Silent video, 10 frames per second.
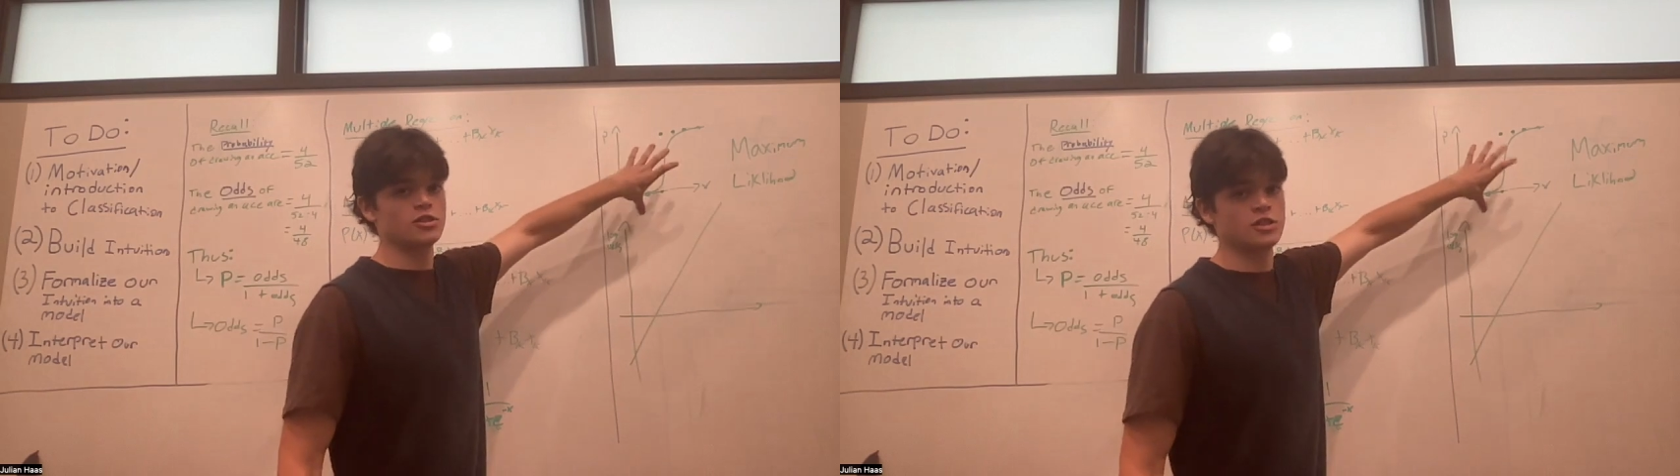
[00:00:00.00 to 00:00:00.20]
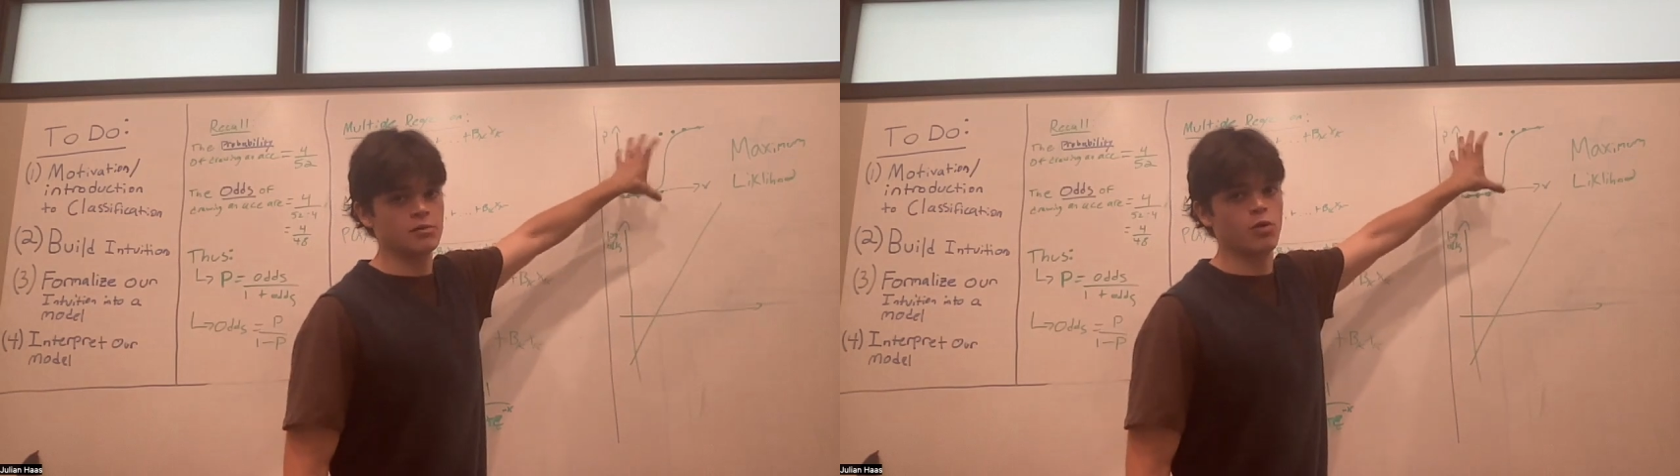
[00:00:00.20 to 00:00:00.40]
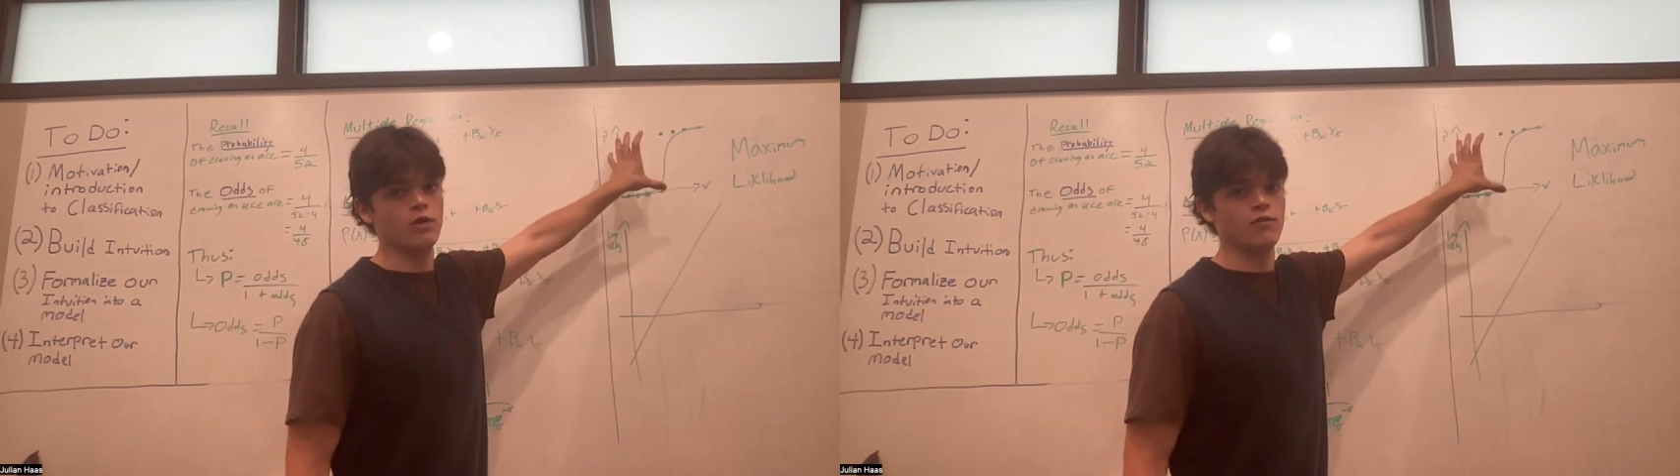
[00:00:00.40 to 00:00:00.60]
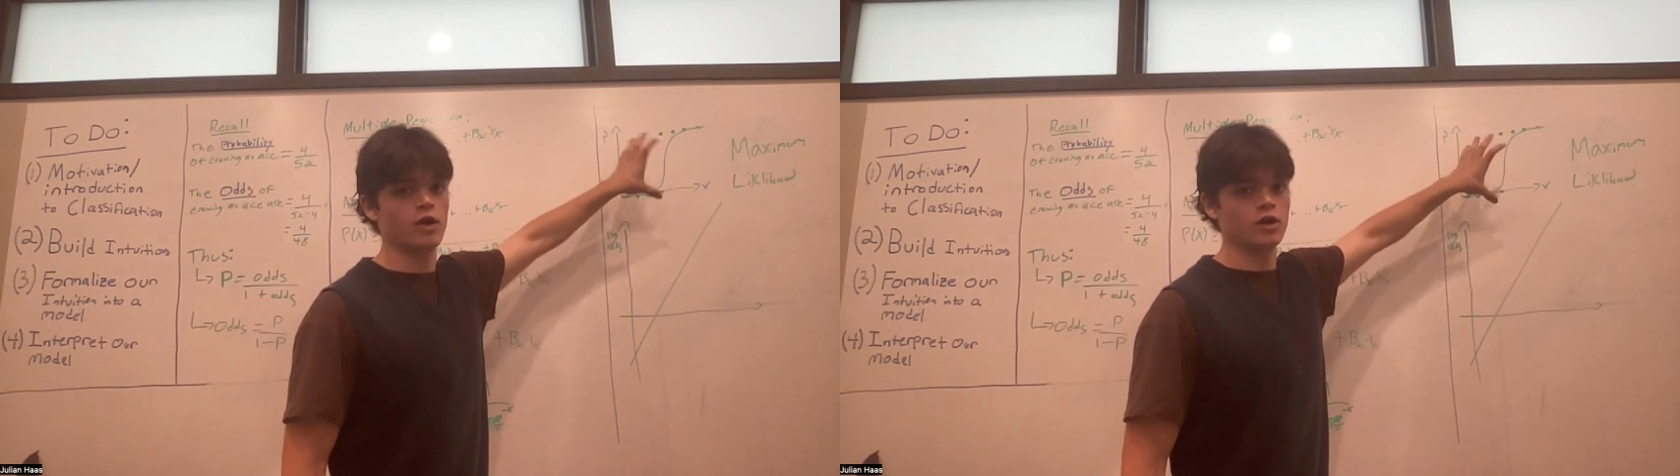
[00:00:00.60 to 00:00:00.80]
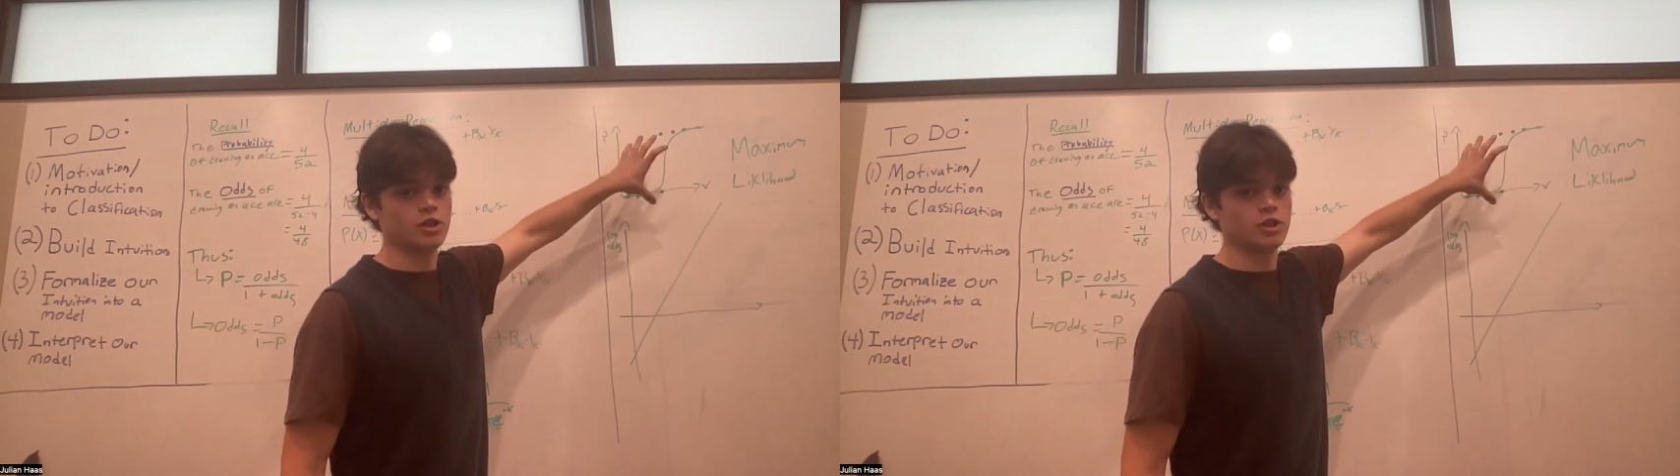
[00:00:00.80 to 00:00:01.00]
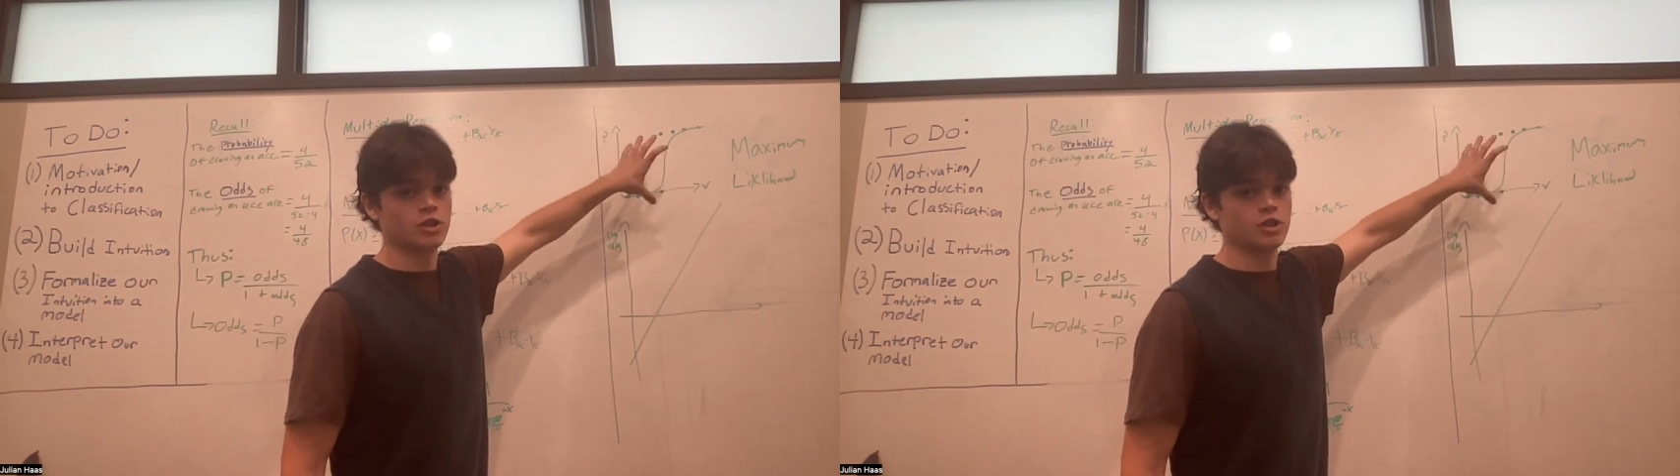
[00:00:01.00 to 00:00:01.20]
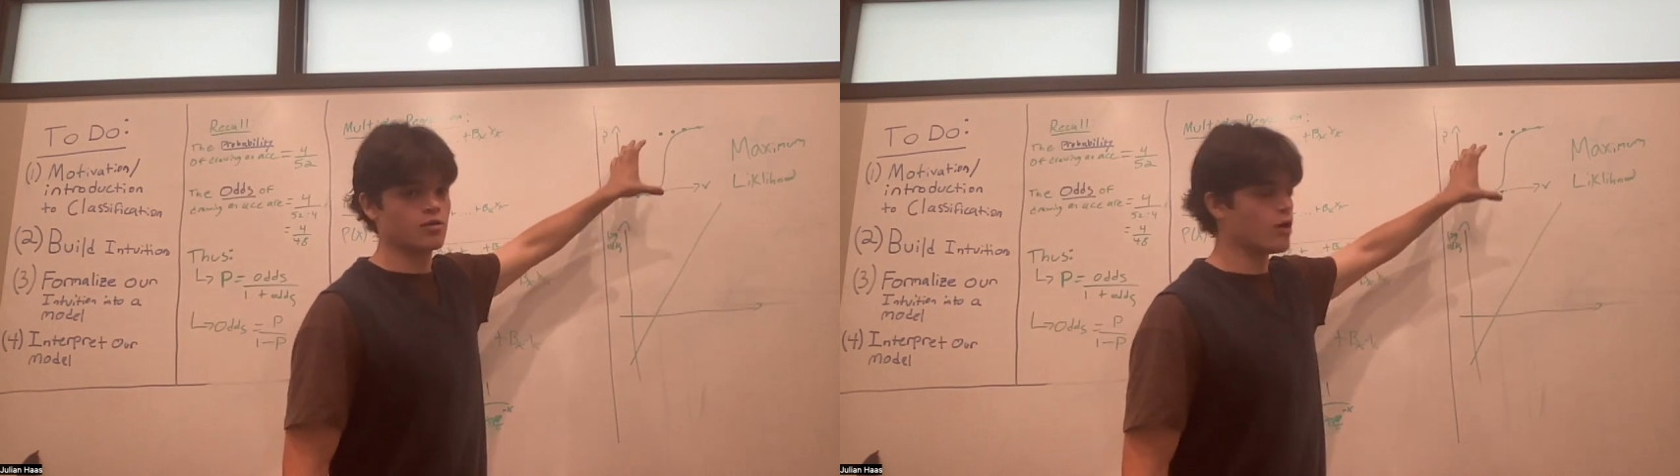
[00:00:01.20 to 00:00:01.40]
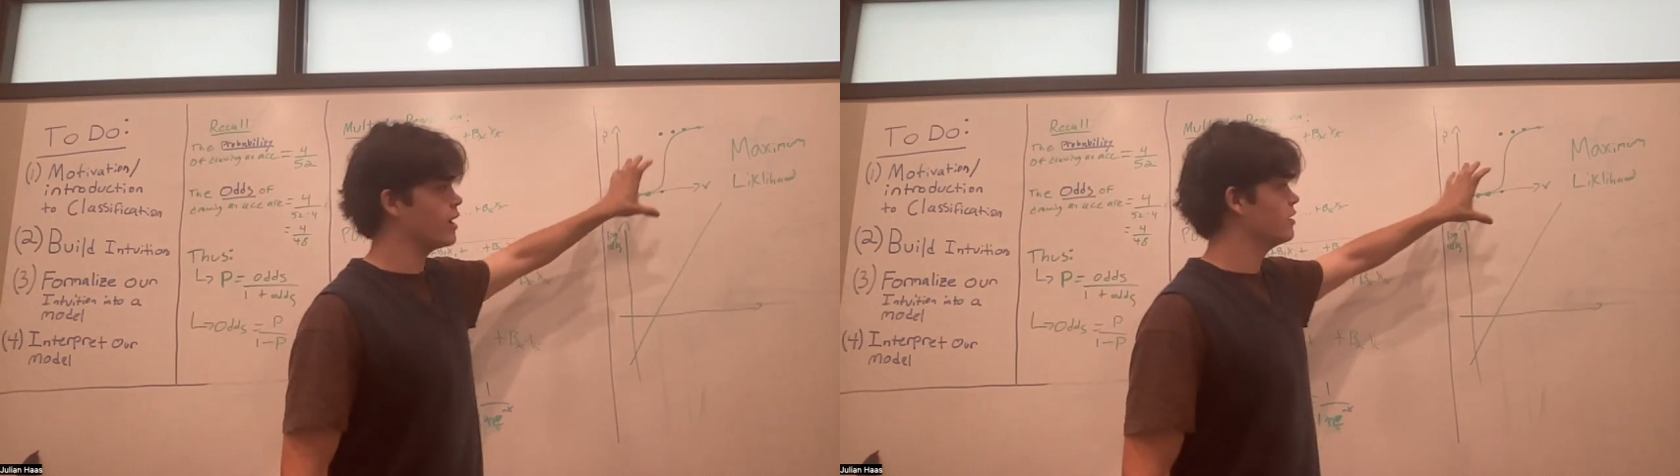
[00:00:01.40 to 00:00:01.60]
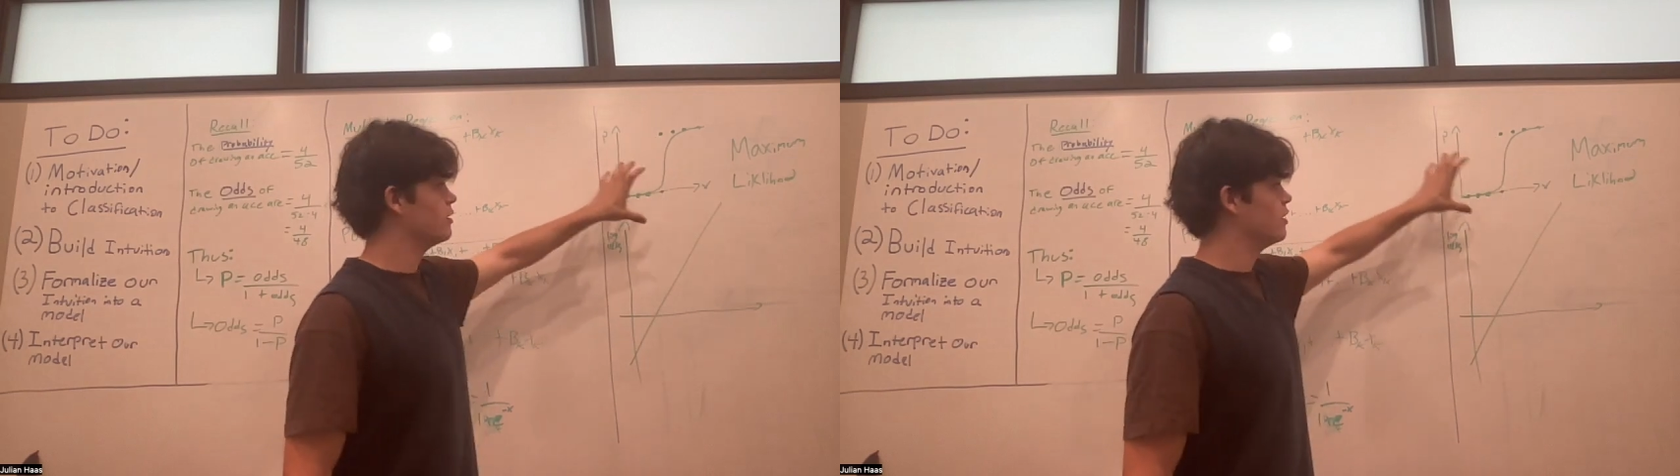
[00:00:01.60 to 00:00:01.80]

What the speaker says: sigmoid function, right?